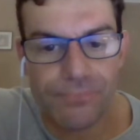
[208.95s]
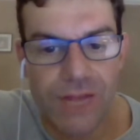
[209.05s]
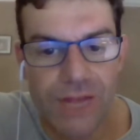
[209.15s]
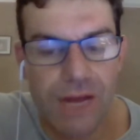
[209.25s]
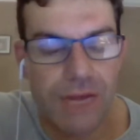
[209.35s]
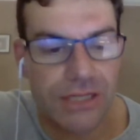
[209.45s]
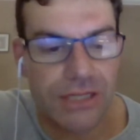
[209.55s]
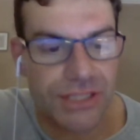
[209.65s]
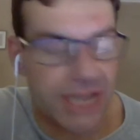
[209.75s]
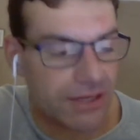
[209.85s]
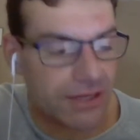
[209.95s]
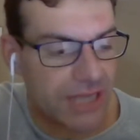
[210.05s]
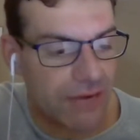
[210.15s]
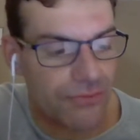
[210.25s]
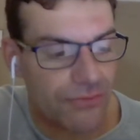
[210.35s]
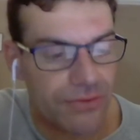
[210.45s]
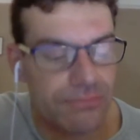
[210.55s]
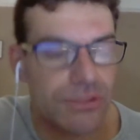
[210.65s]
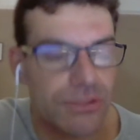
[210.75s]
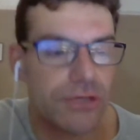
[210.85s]
A shout out
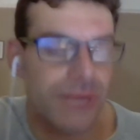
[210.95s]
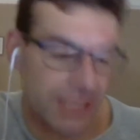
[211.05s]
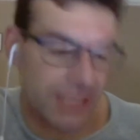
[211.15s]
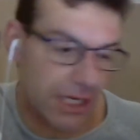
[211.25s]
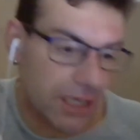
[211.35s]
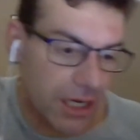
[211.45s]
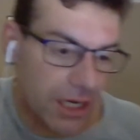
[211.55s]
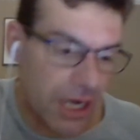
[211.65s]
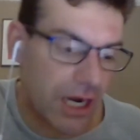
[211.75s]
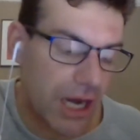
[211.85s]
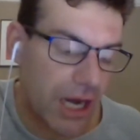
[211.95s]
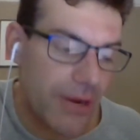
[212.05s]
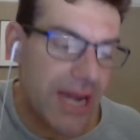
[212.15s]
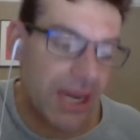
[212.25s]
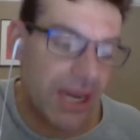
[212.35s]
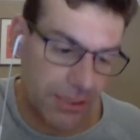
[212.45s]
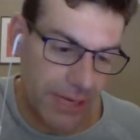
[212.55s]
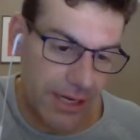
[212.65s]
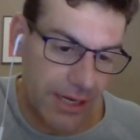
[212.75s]
from Twitter, Chloe Ludwin,